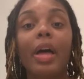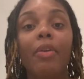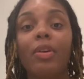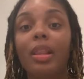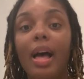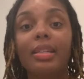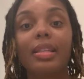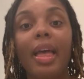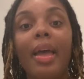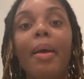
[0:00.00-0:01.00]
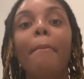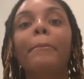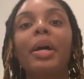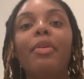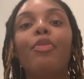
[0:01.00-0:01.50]
I realize that.
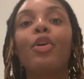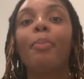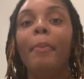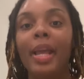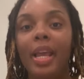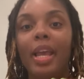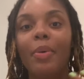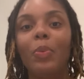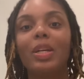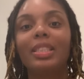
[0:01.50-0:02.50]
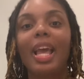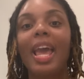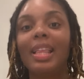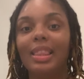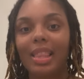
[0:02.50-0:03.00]
But for me, it was
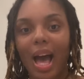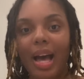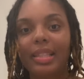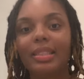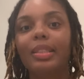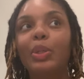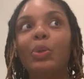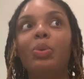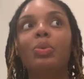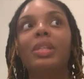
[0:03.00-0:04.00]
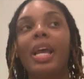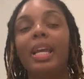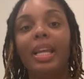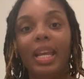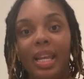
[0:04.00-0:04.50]
a lot to
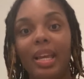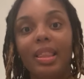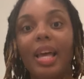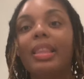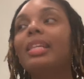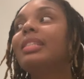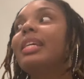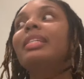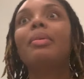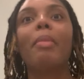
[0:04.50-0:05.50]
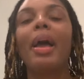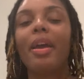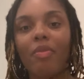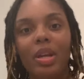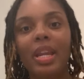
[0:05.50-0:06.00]
take in. Like this isn't my
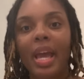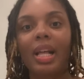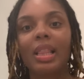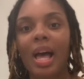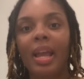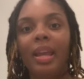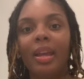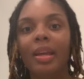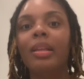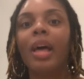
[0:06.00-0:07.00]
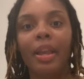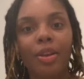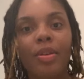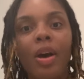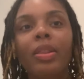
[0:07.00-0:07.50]
everyday client. Like,
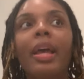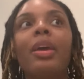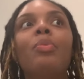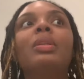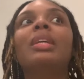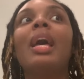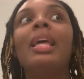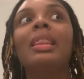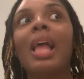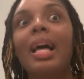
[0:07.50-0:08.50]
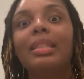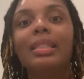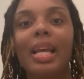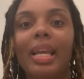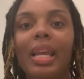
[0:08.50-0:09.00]
you know, like it was a lot to
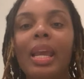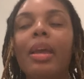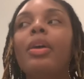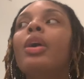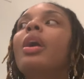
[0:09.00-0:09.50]
take in.